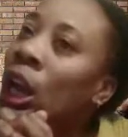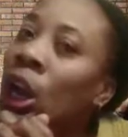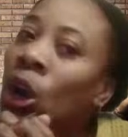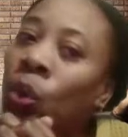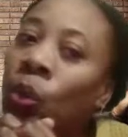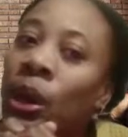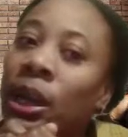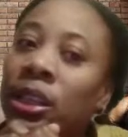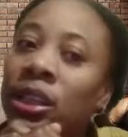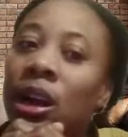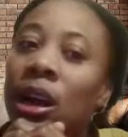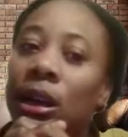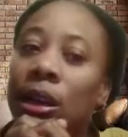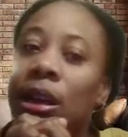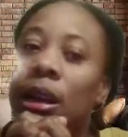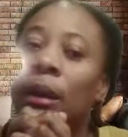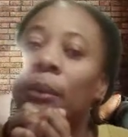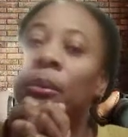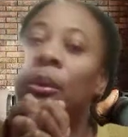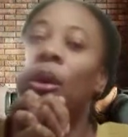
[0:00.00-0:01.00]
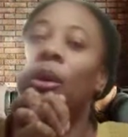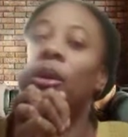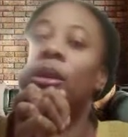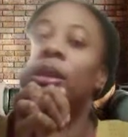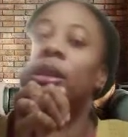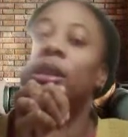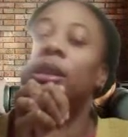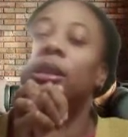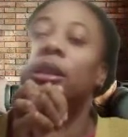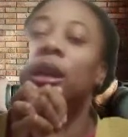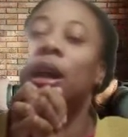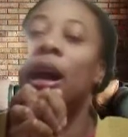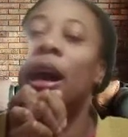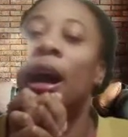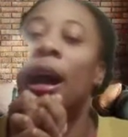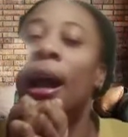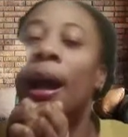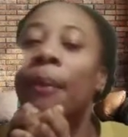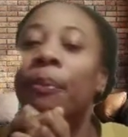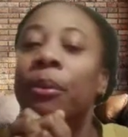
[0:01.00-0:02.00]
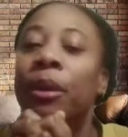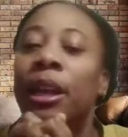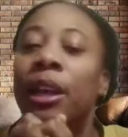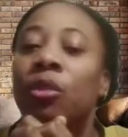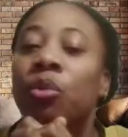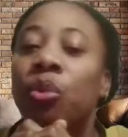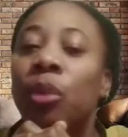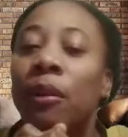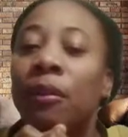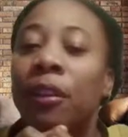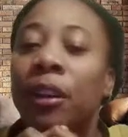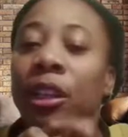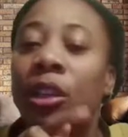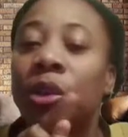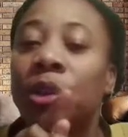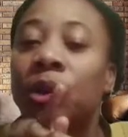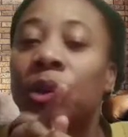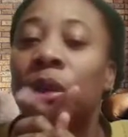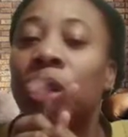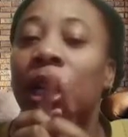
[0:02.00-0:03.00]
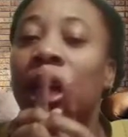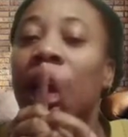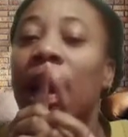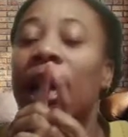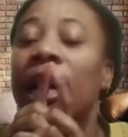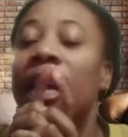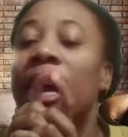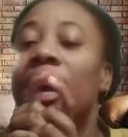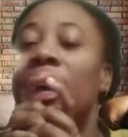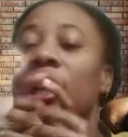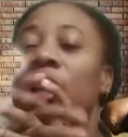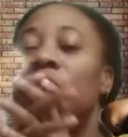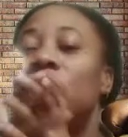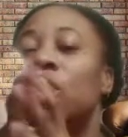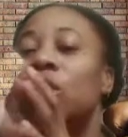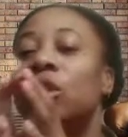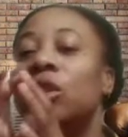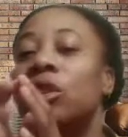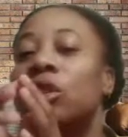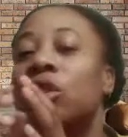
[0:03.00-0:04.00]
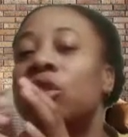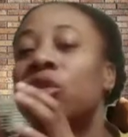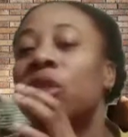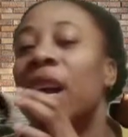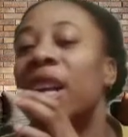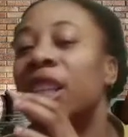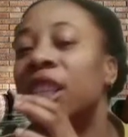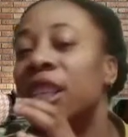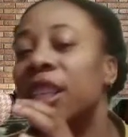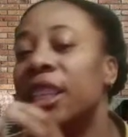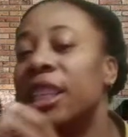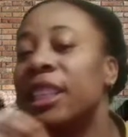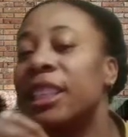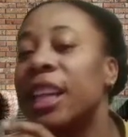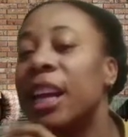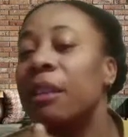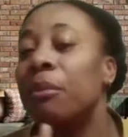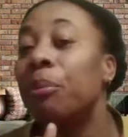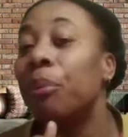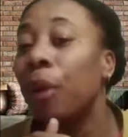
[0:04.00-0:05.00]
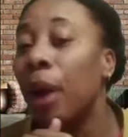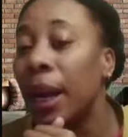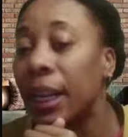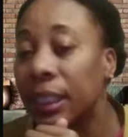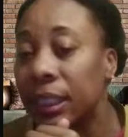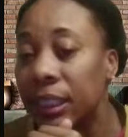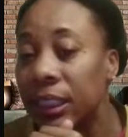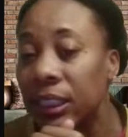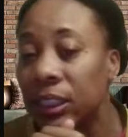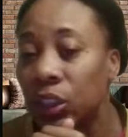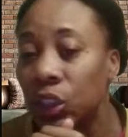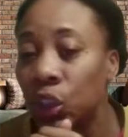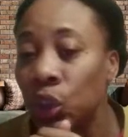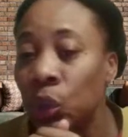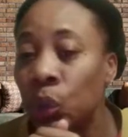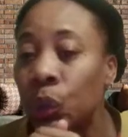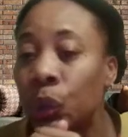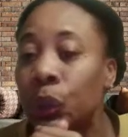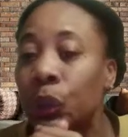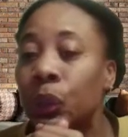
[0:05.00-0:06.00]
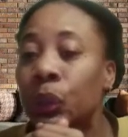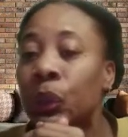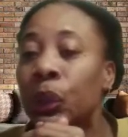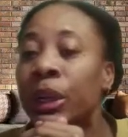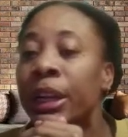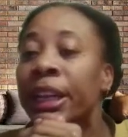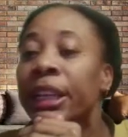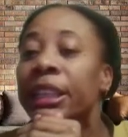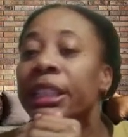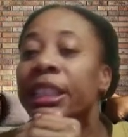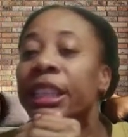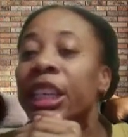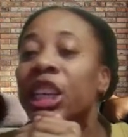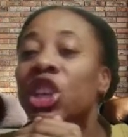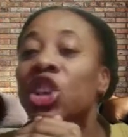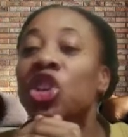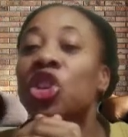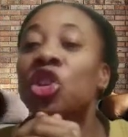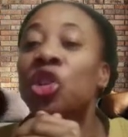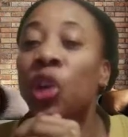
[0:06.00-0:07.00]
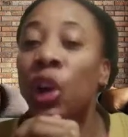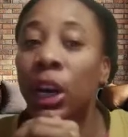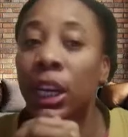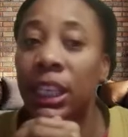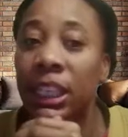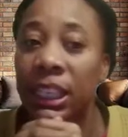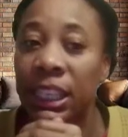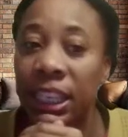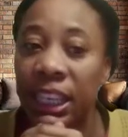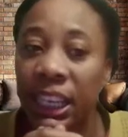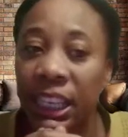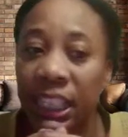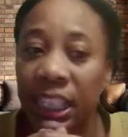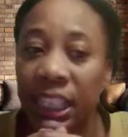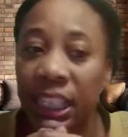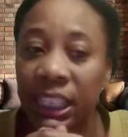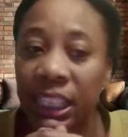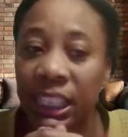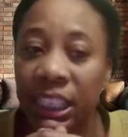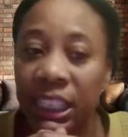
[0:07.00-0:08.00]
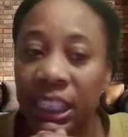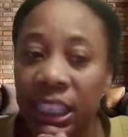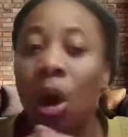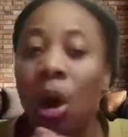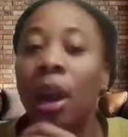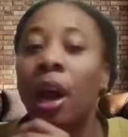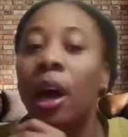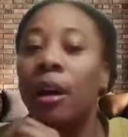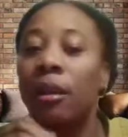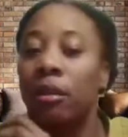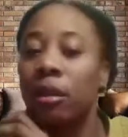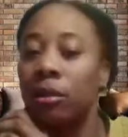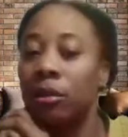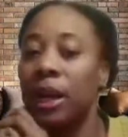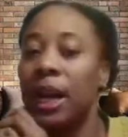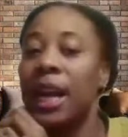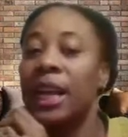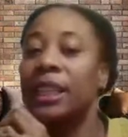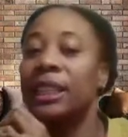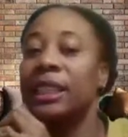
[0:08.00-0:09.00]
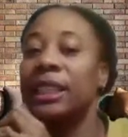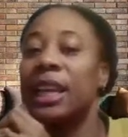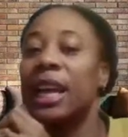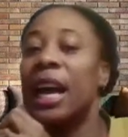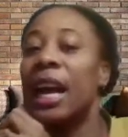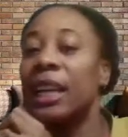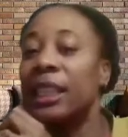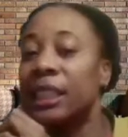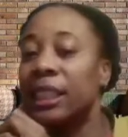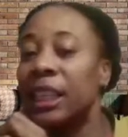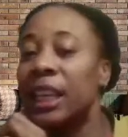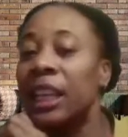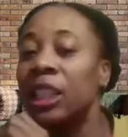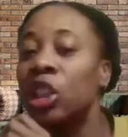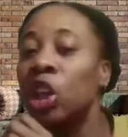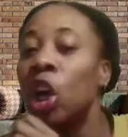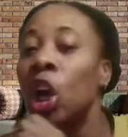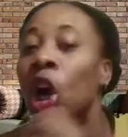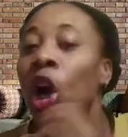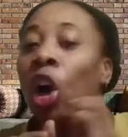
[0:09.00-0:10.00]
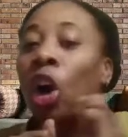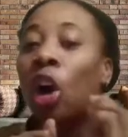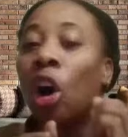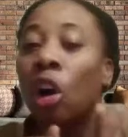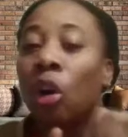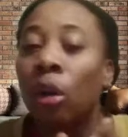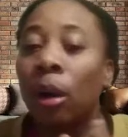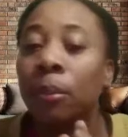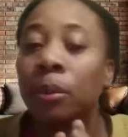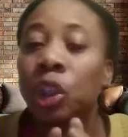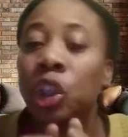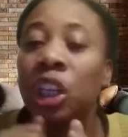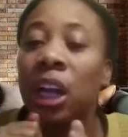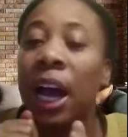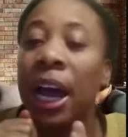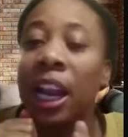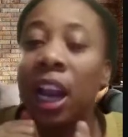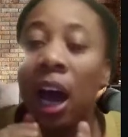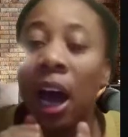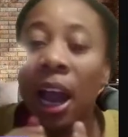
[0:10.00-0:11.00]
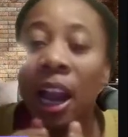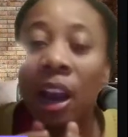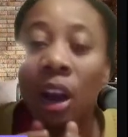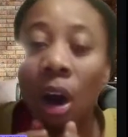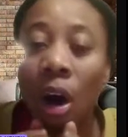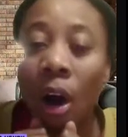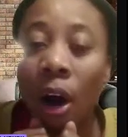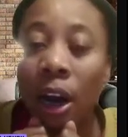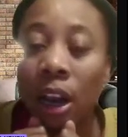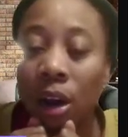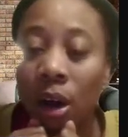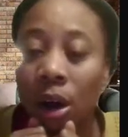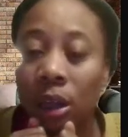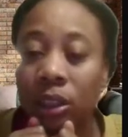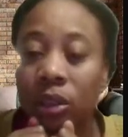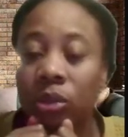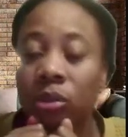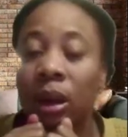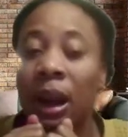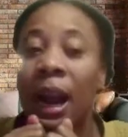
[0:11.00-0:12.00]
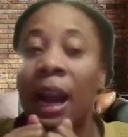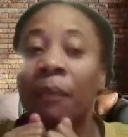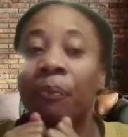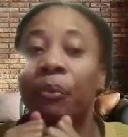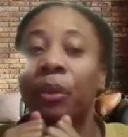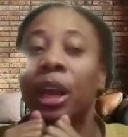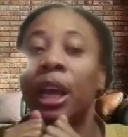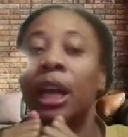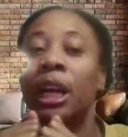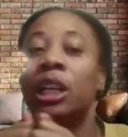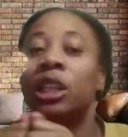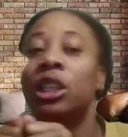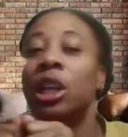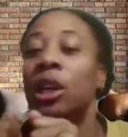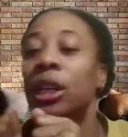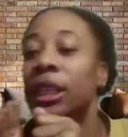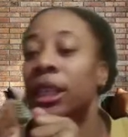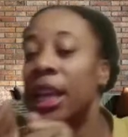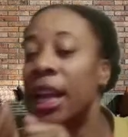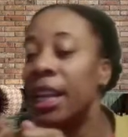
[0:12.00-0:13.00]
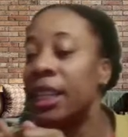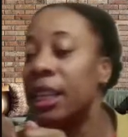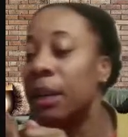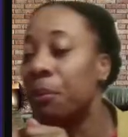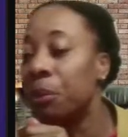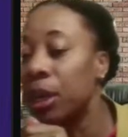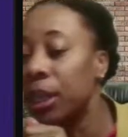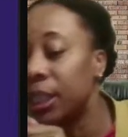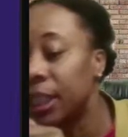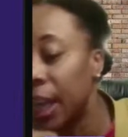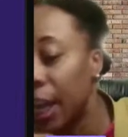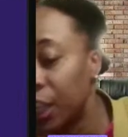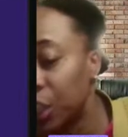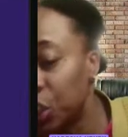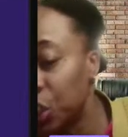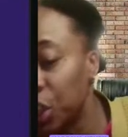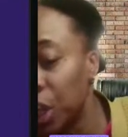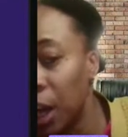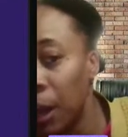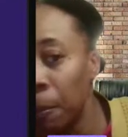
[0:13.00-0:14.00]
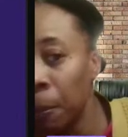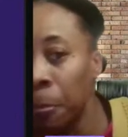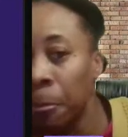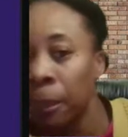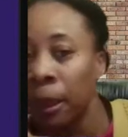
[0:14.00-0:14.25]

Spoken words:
we're talking about, it refer to strategies and practice used to secure the data from unauthorized access, corruption, and or loss, right? So data protection